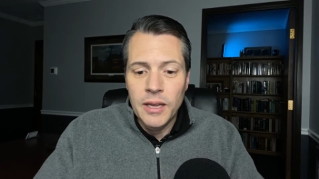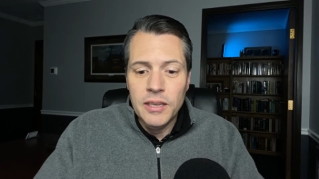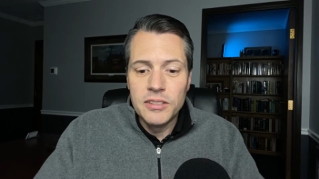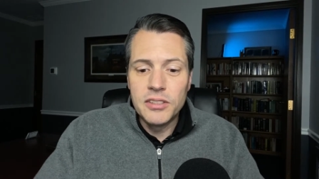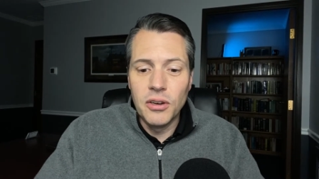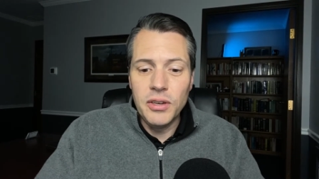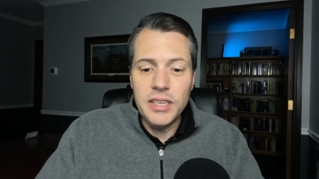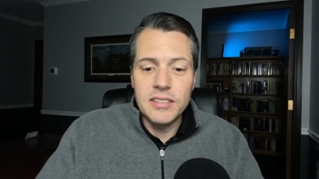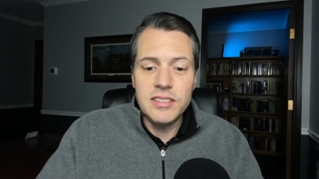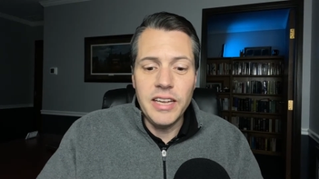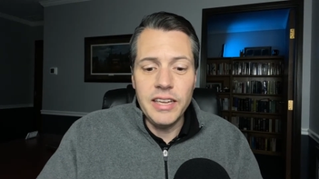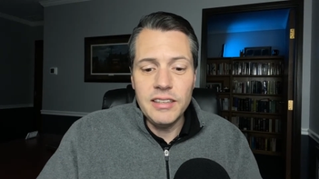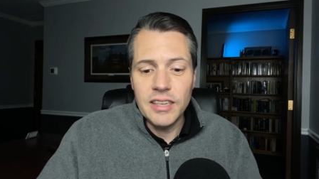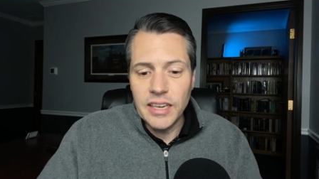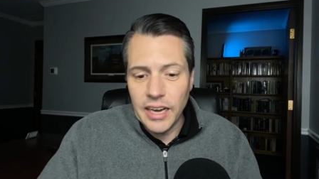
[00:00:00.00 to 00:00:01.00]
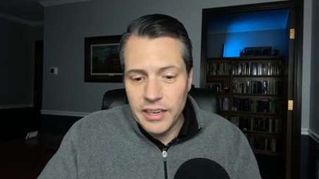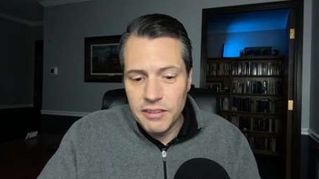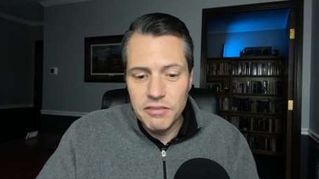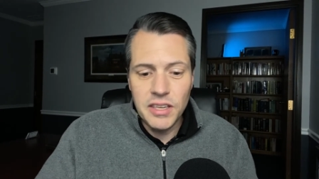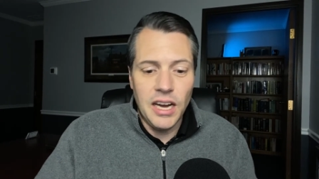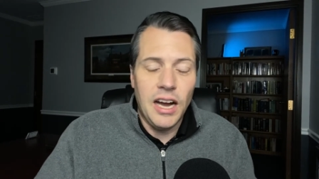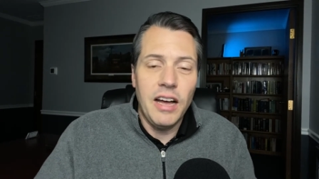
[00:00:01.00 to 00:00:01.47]
So is that the kind
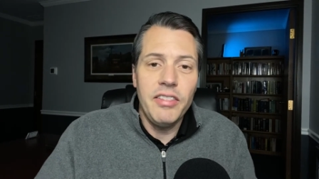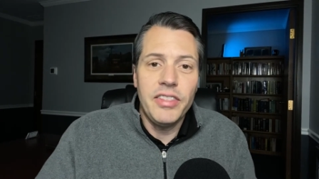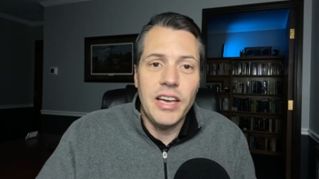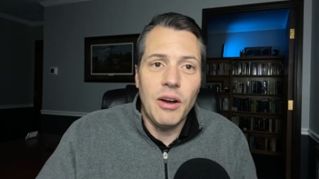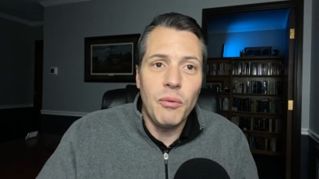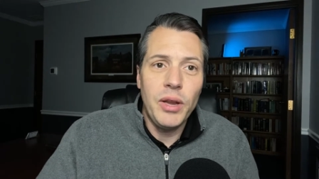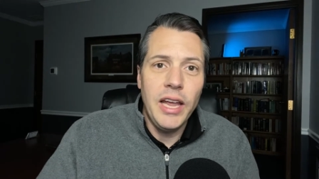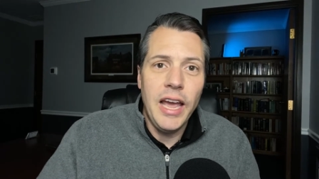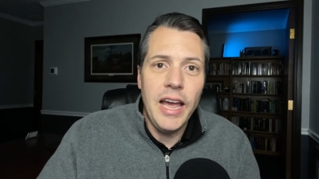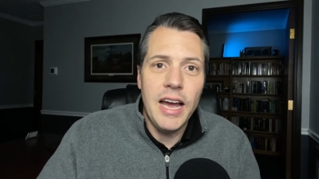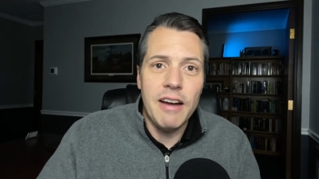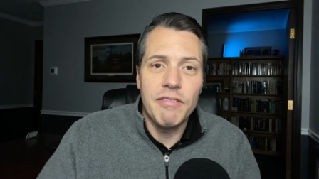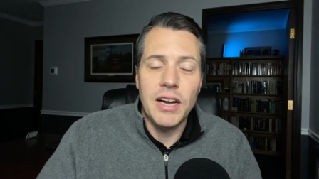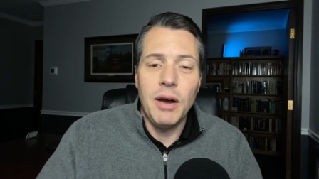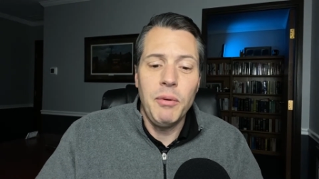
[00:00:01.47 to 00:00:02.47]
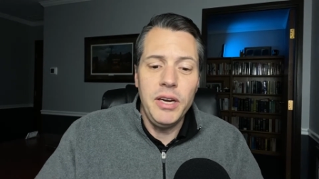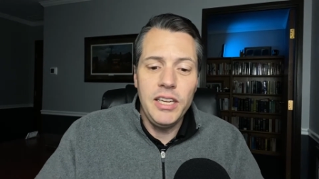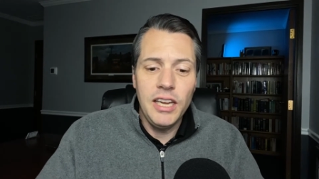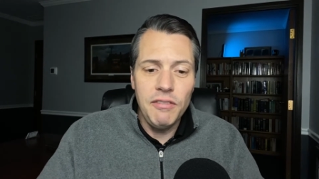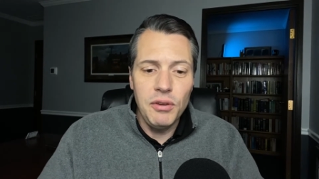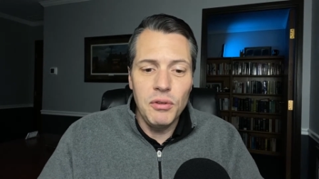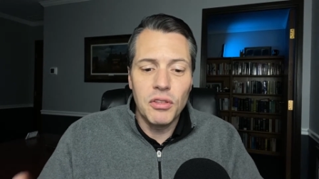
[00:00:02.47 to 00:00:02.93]
of God that we have? I want to
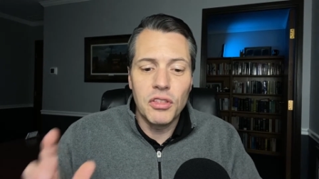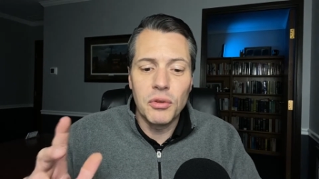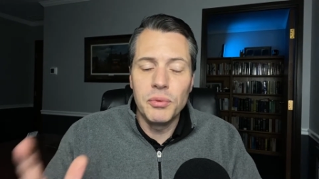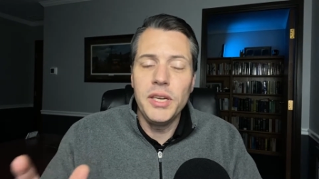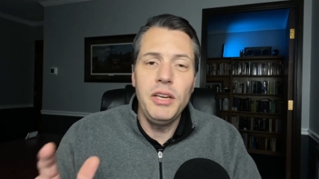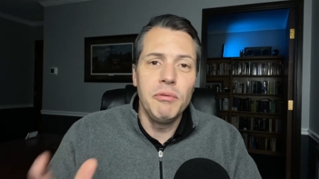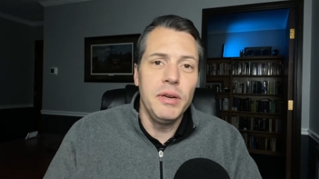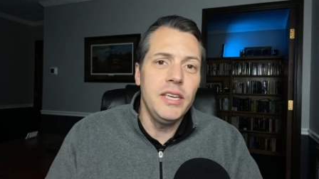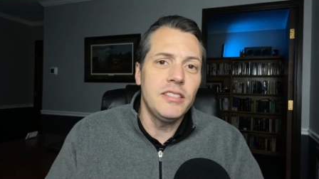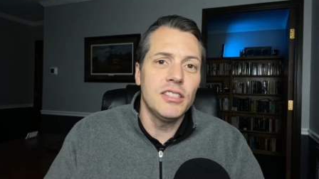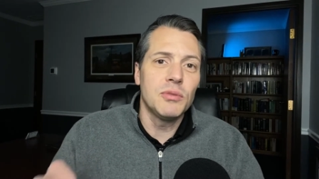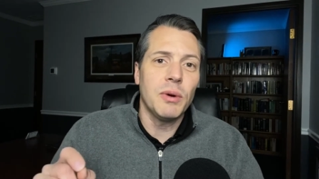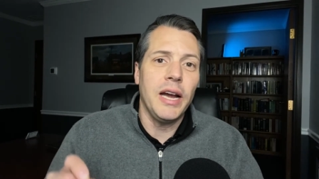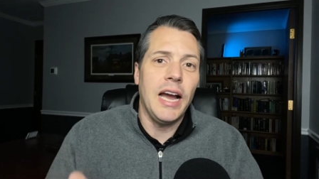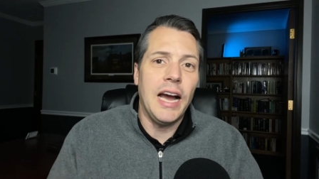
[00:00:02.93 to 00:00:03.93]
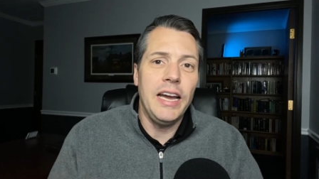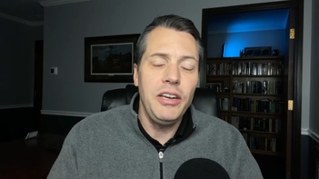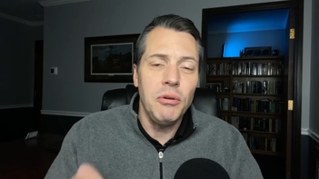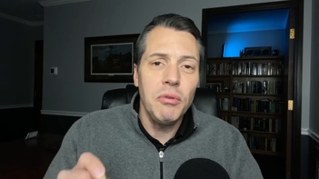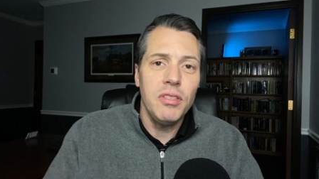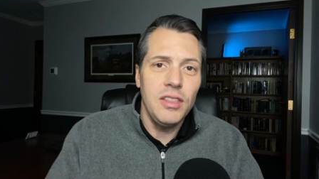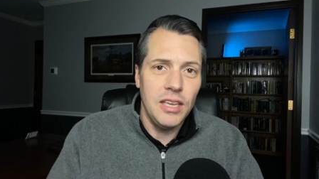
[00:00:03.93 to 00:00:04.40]
give you 3 reasons why I
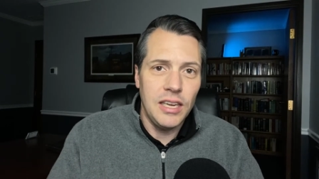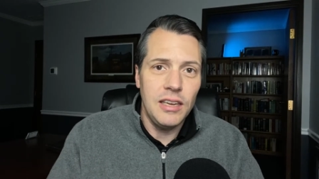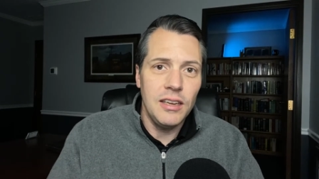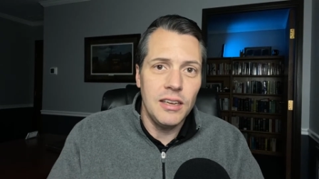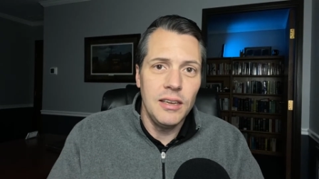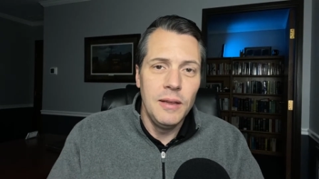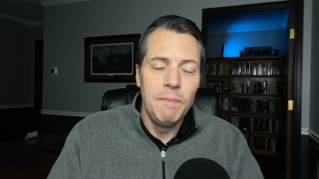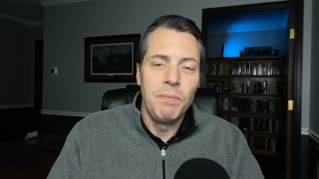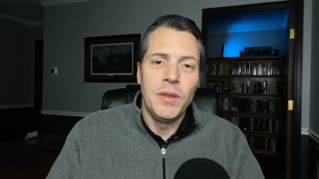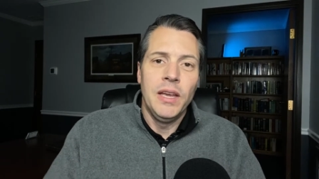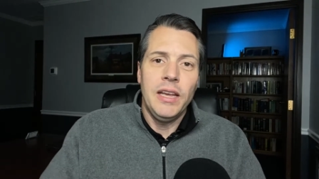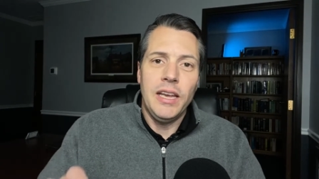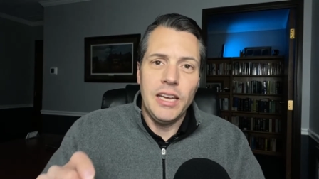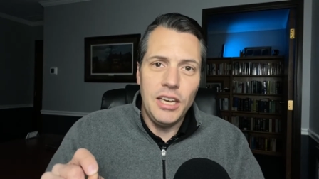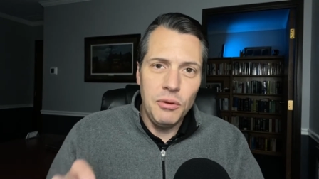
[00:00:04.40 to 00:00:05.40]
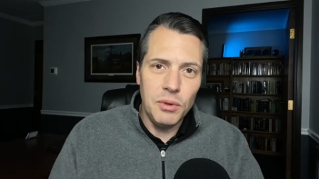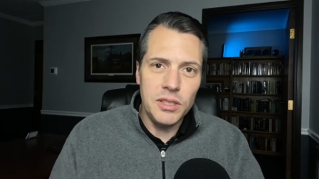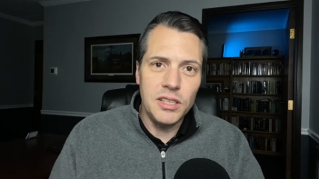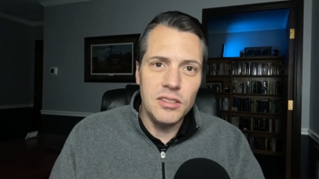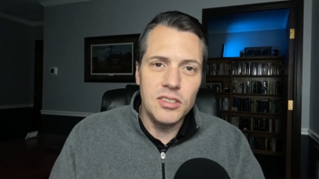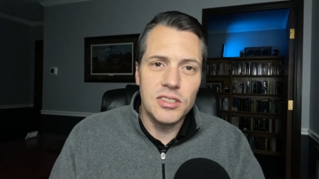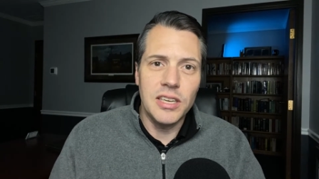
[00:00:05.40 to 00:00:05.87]
don't think anyone
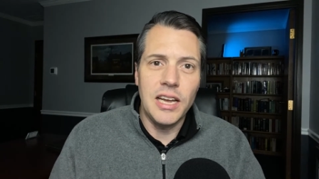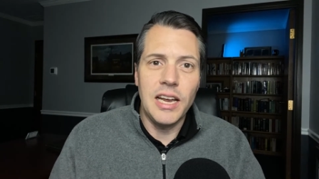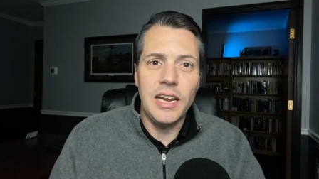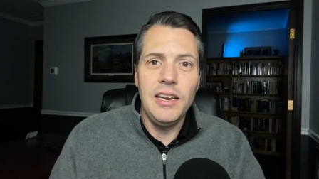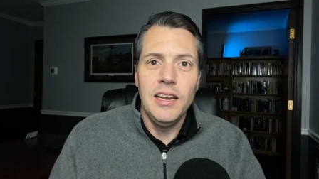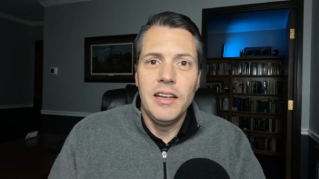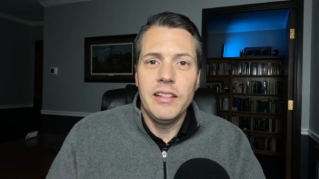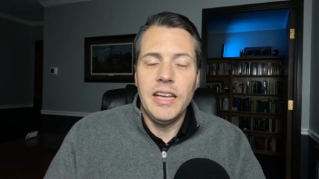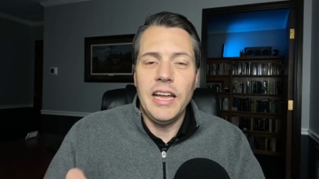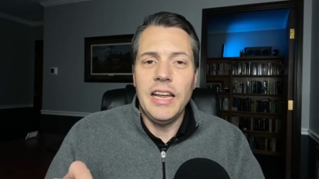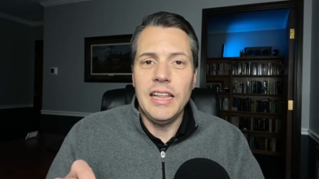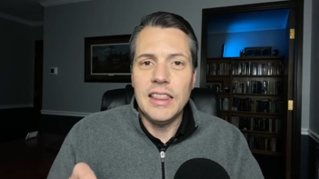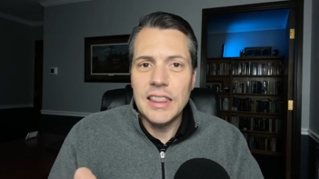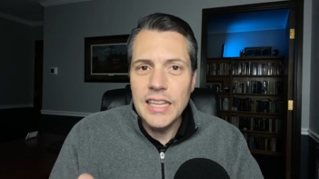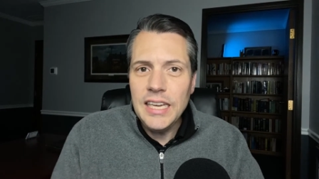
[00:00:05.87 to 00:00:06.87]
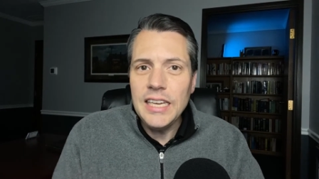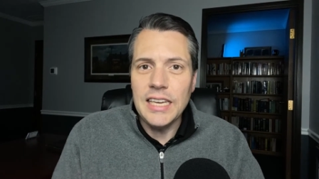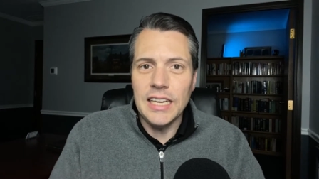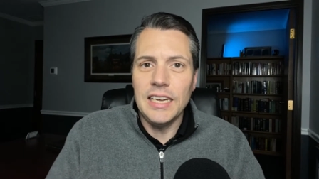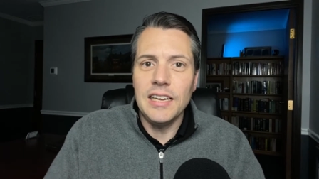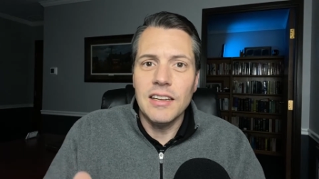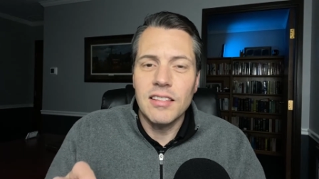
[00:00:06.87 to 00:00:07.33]
can say that a
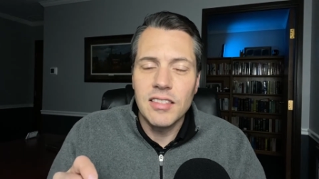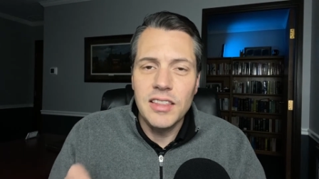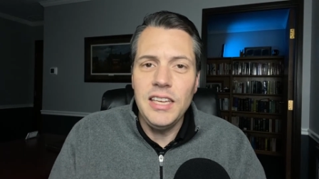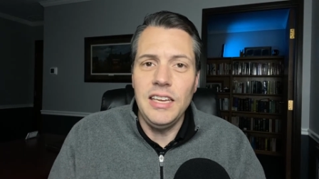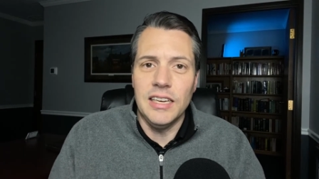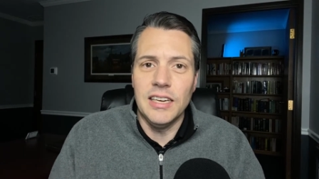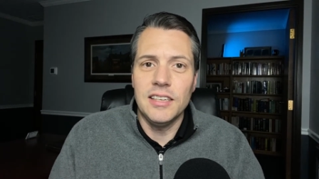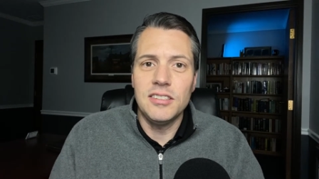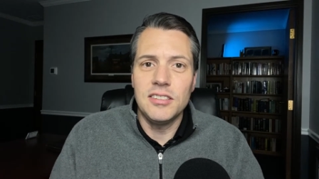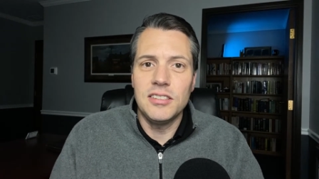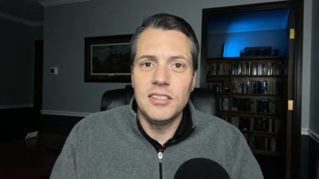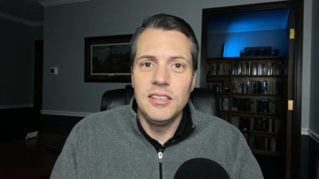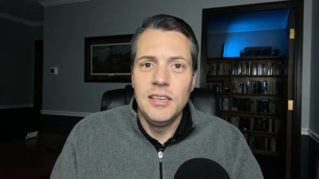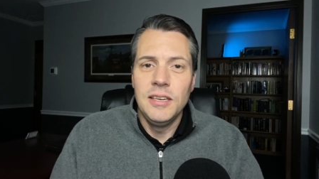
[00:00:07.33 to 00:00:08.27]
thinking theist